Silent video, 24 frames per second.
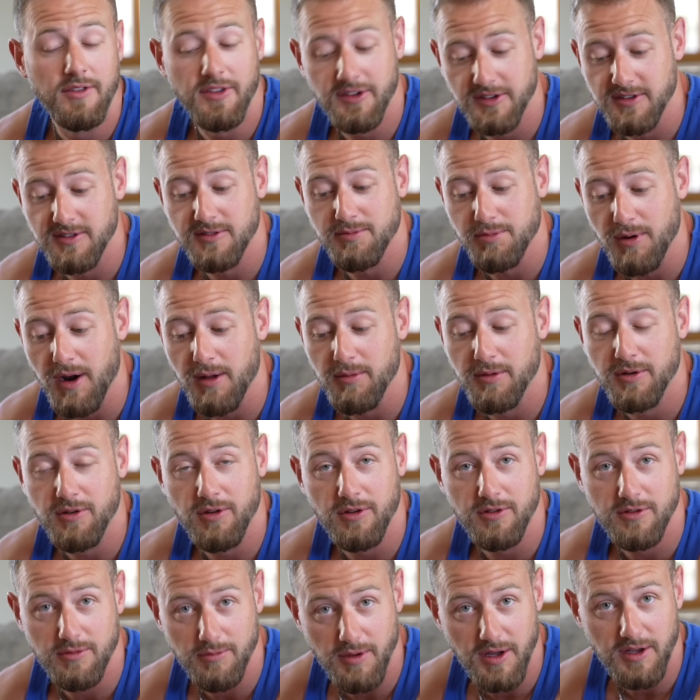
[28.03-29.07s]
This is probably
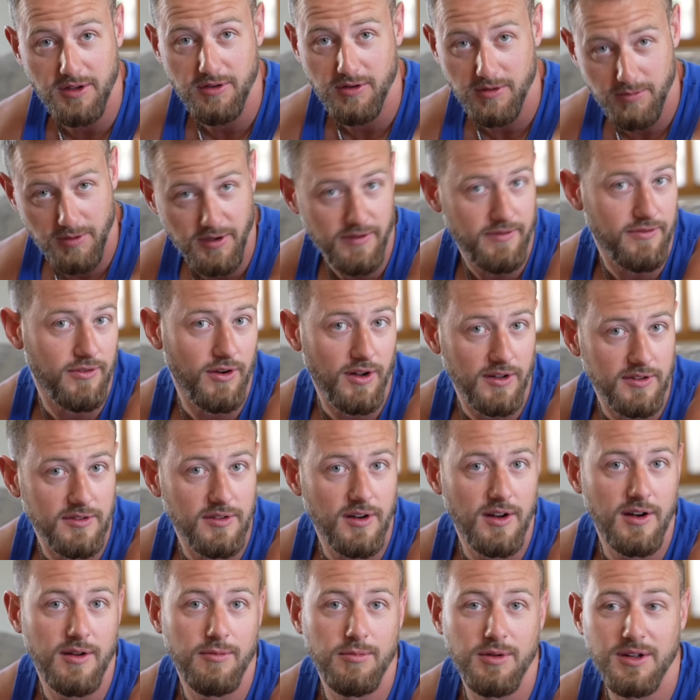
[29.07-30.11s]
going to make you a bit
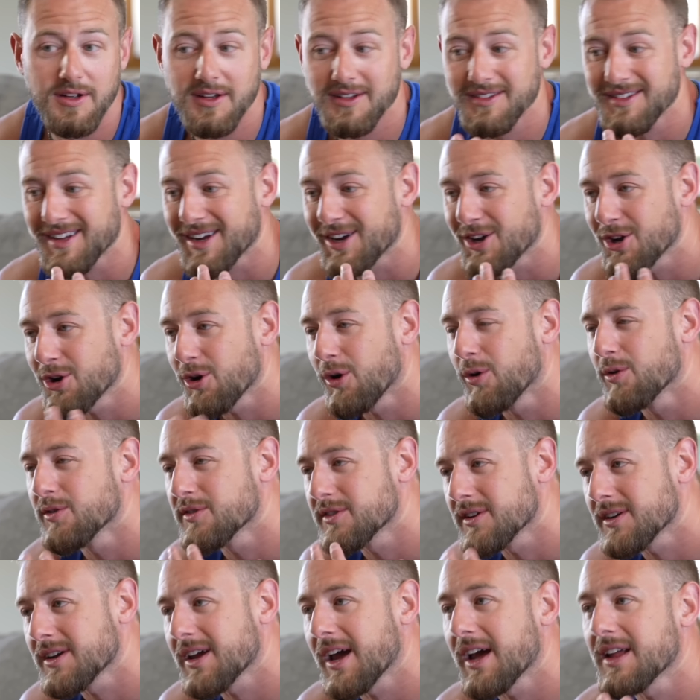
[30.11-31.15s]
frustrated because it goes
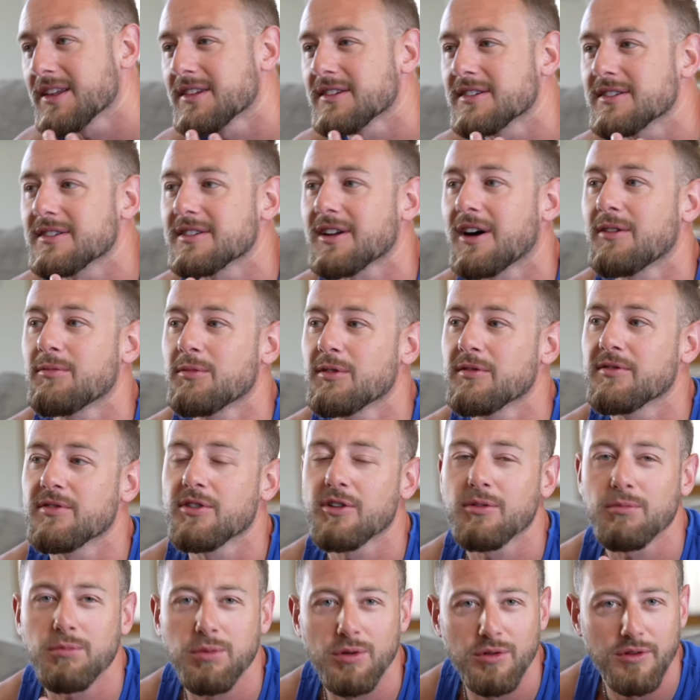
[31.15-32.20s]
against some of
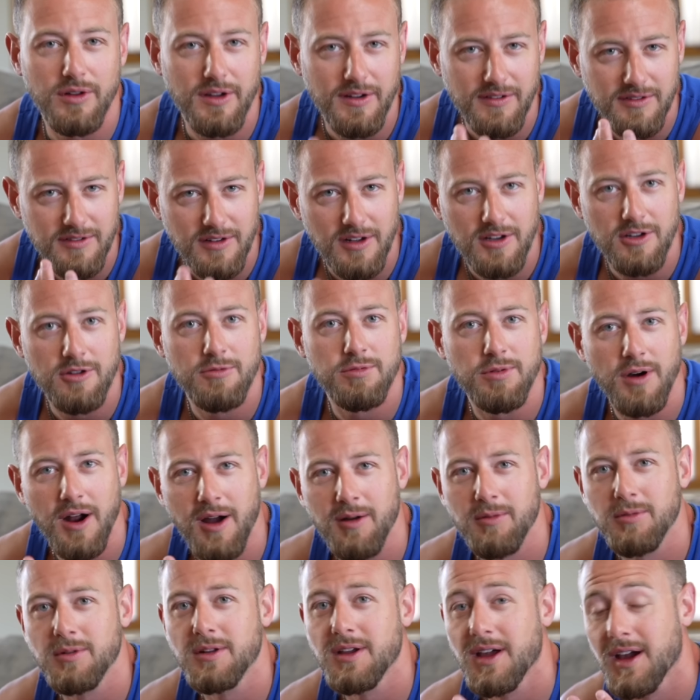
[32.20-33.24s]
the beliefs that you
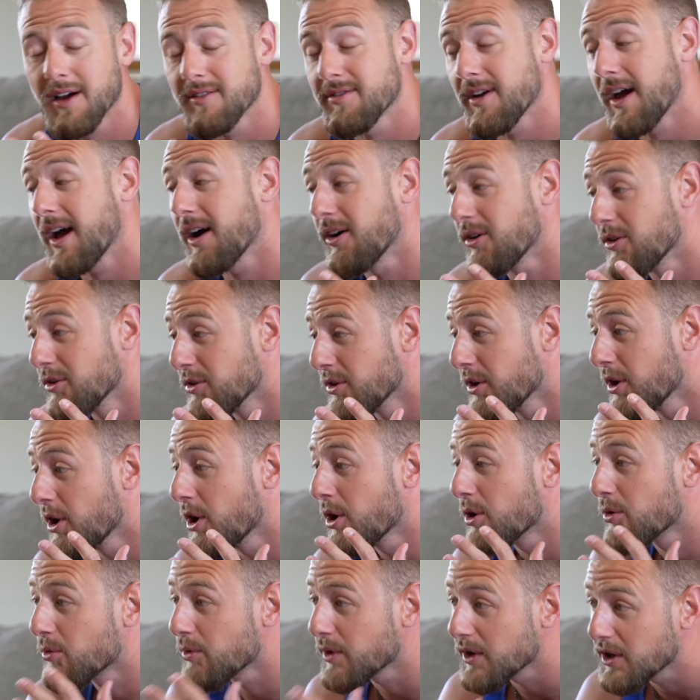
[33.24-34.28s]
probably have held
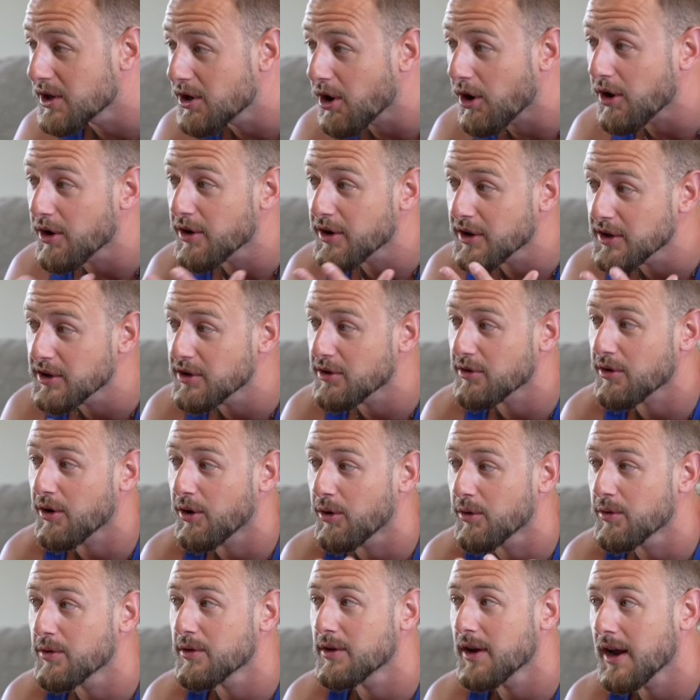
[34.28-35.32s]
regarding your
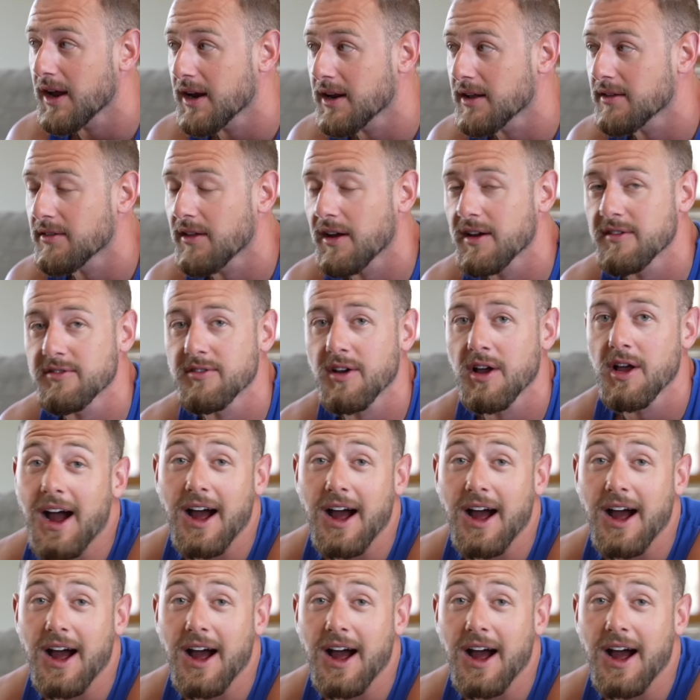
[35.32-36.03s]
own dating life.